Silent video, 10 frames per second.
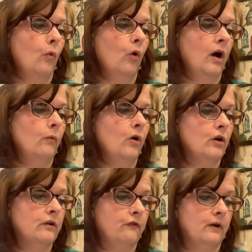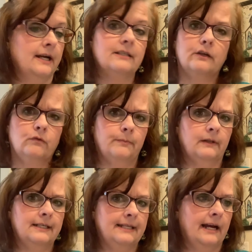What word or phrase could
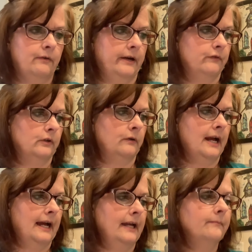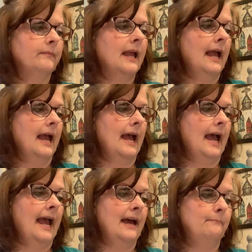replace however, okay?
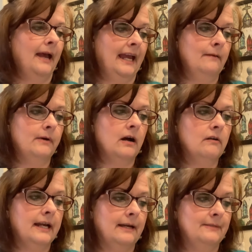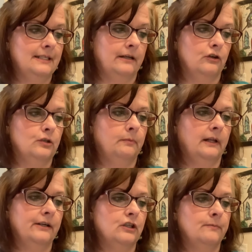At paintball game centers,
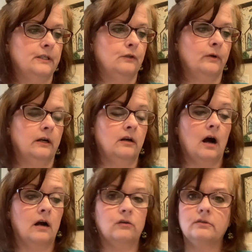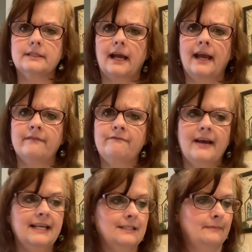players must wear goggles and
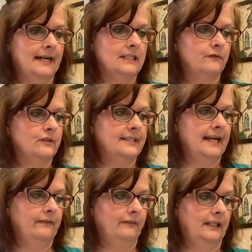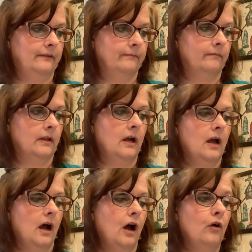face masks for safety.
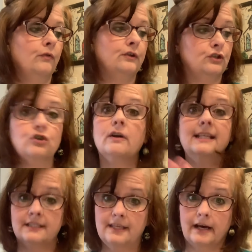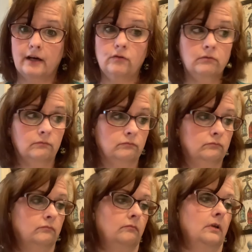On the streets, though,
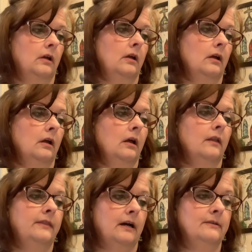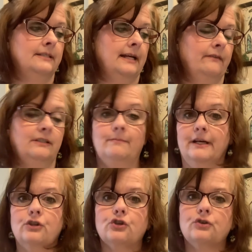those safety
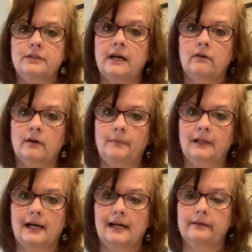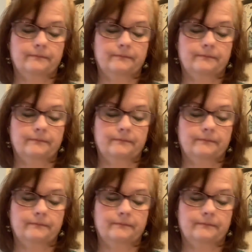measures don't apply.